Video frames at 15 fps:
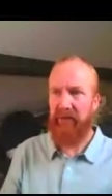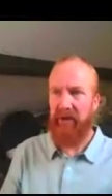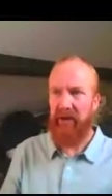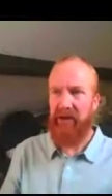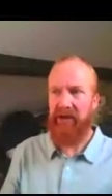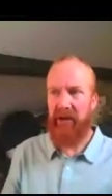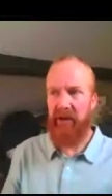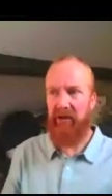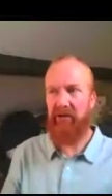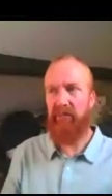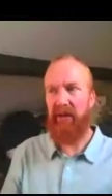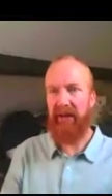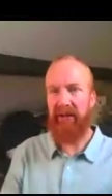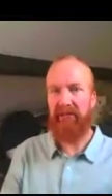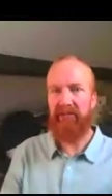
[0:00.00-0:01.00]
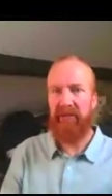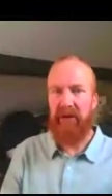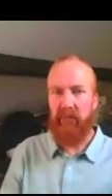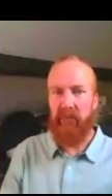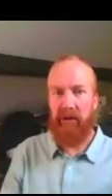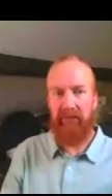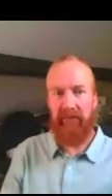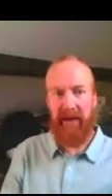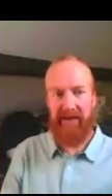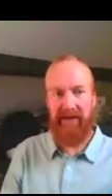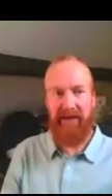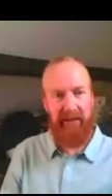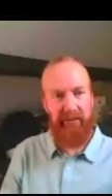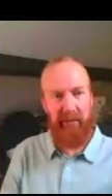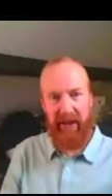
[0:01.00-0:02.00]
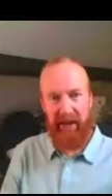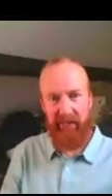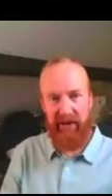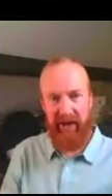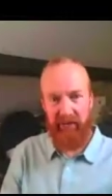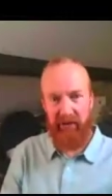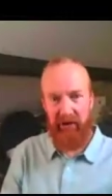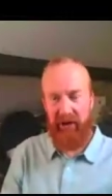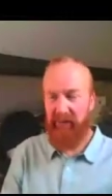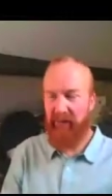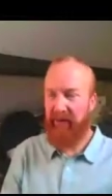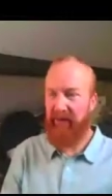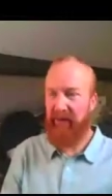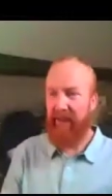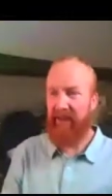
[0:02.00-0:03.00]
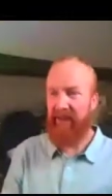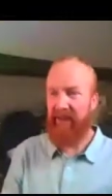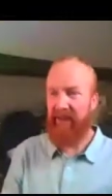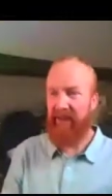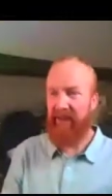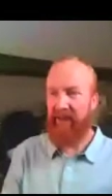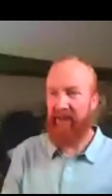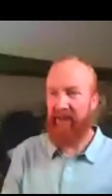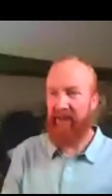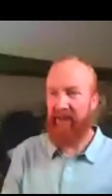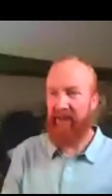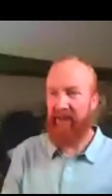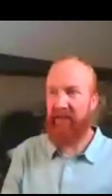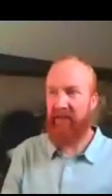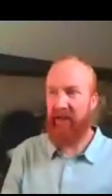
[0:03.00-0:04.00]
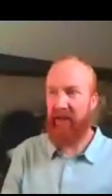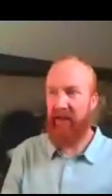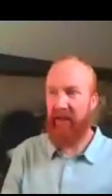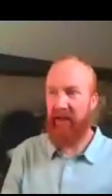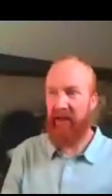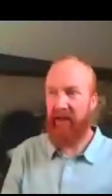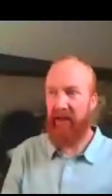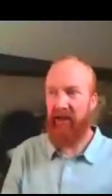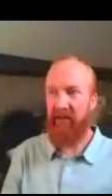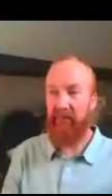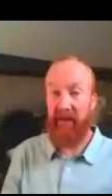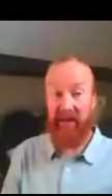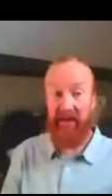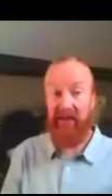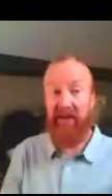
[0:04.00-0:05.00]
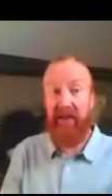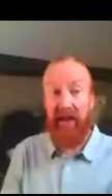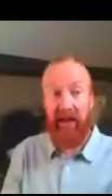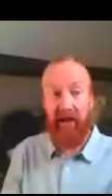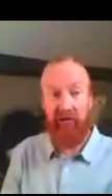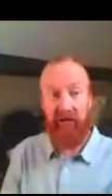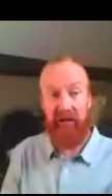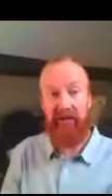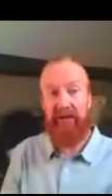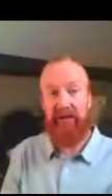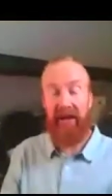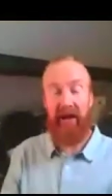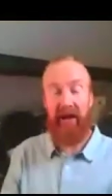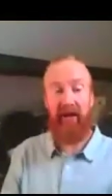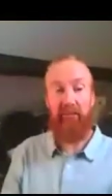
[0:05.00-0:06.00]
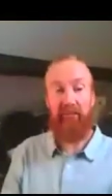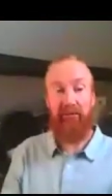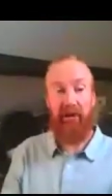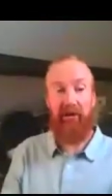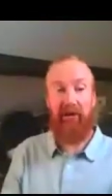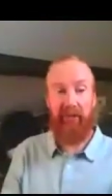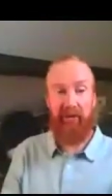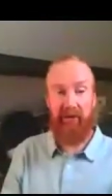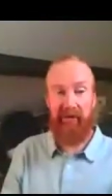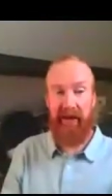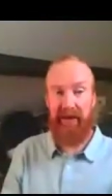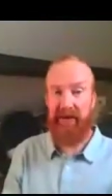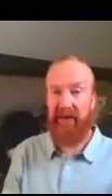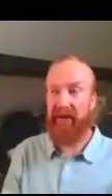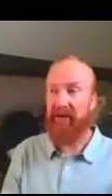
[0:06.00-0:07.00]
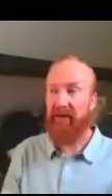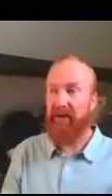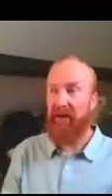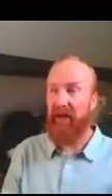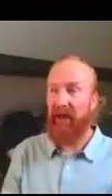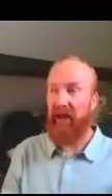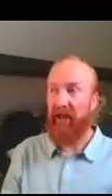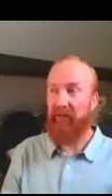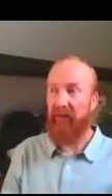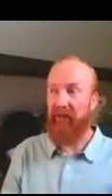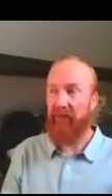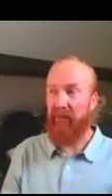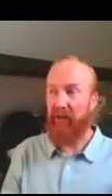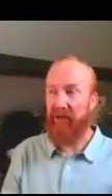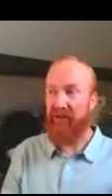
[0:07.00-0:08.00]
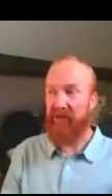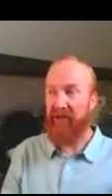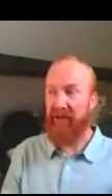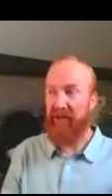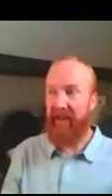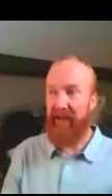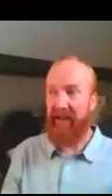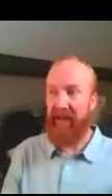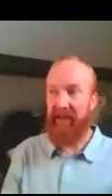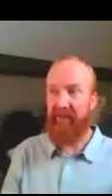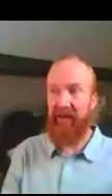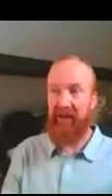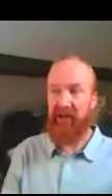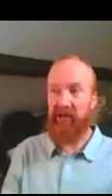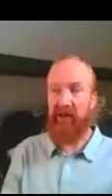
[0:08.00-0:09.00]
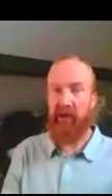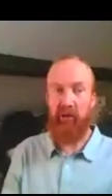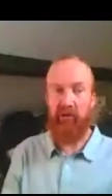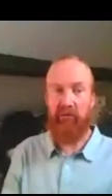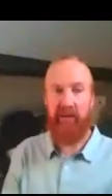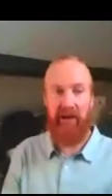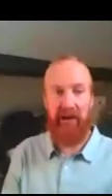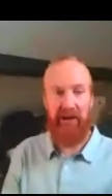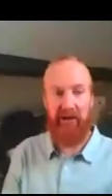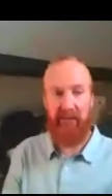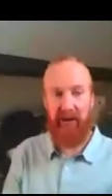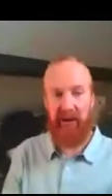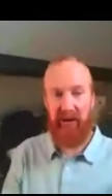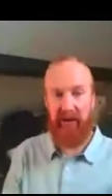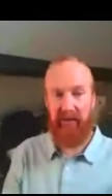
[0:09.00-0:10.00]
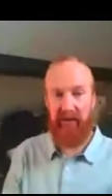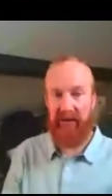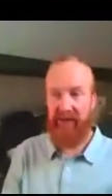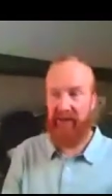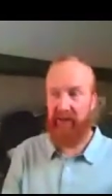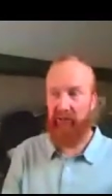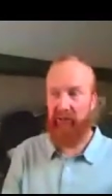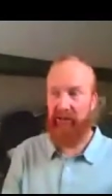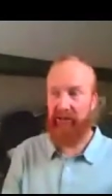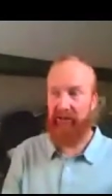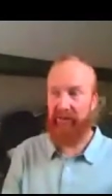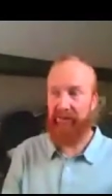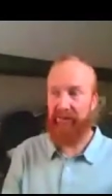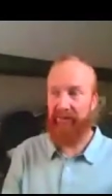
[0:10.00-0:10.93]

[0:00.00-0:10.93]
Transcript: So who am I? Well, as I said, my name's Dave Jarman, and as Henry said, I'm a senior lecturer and I'm program director for the Masters in Innovation and Entrepreneurship at the University of Bristol.